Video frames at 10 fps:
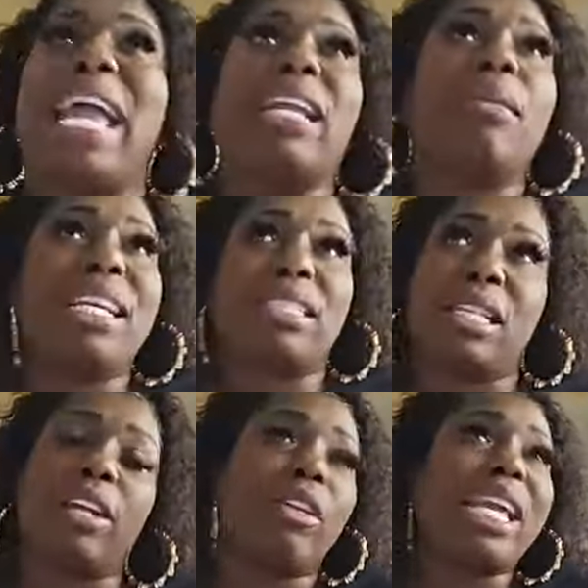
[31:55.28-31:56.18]
enemy is
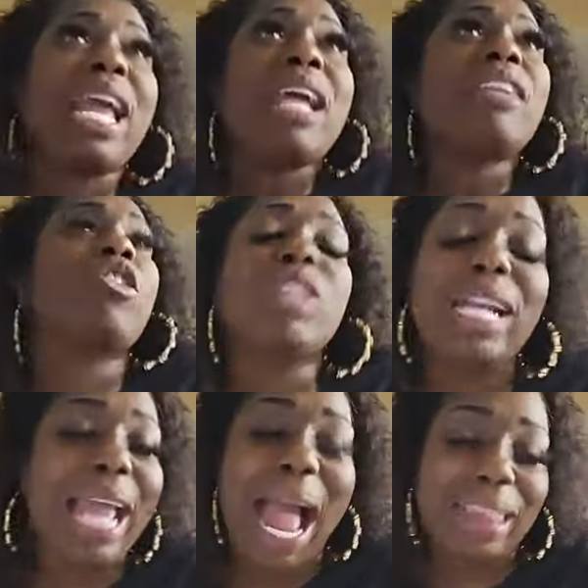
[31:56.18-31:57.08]
literally
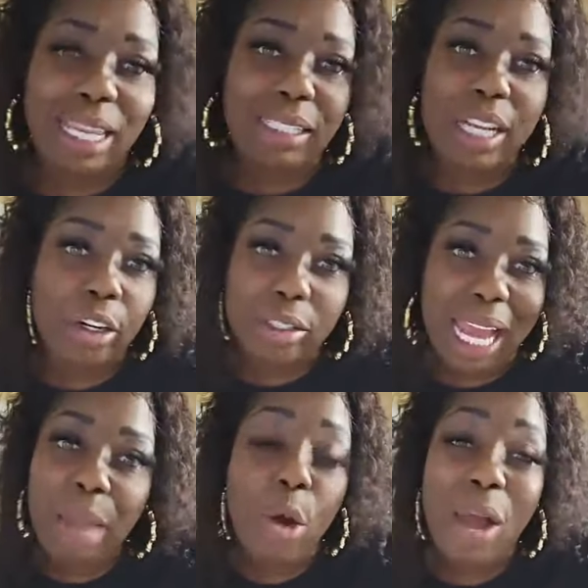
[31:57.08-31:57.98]
sitting at the dinner
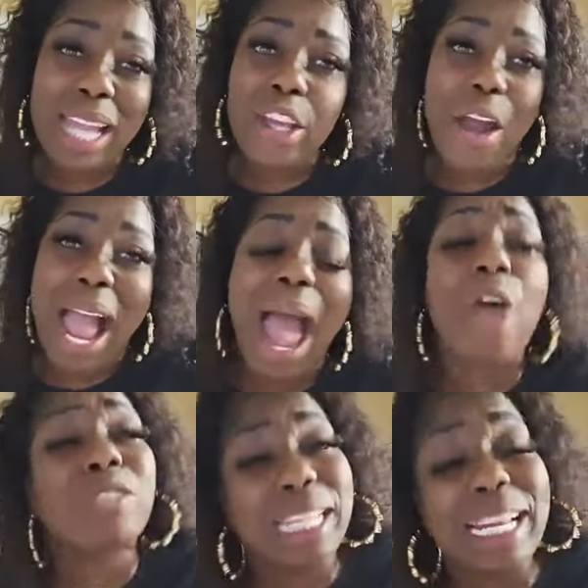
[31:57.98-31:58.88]
table in your
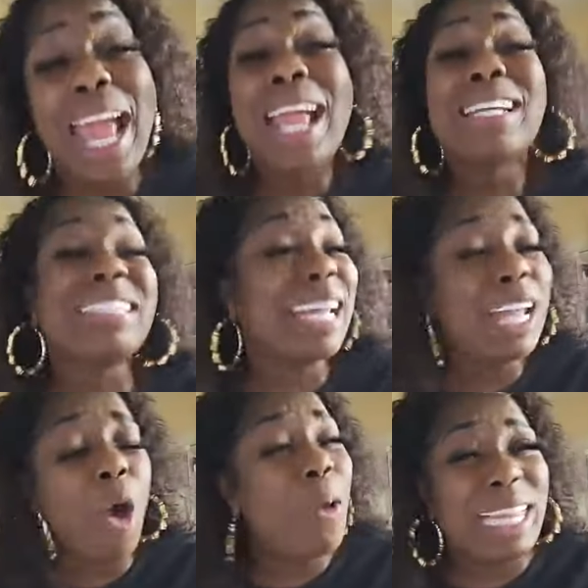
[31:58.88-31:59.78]
house and
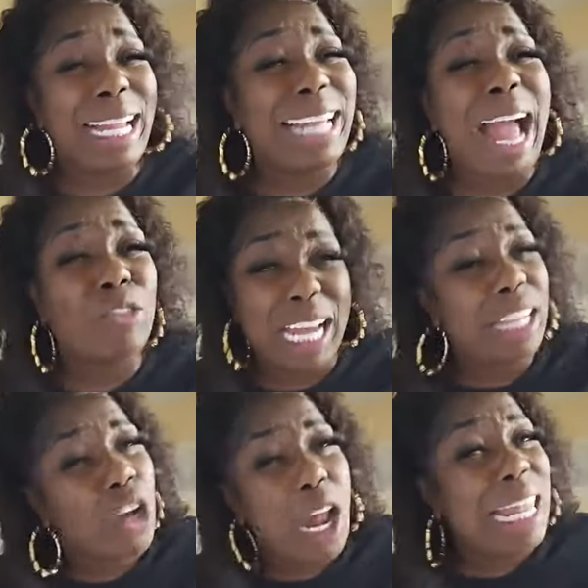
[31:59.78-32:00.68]
sitting on the couch
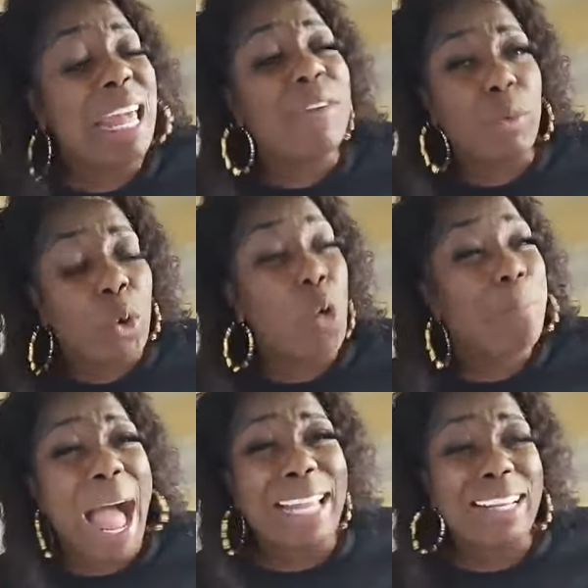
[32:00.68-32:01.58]
in your living room. My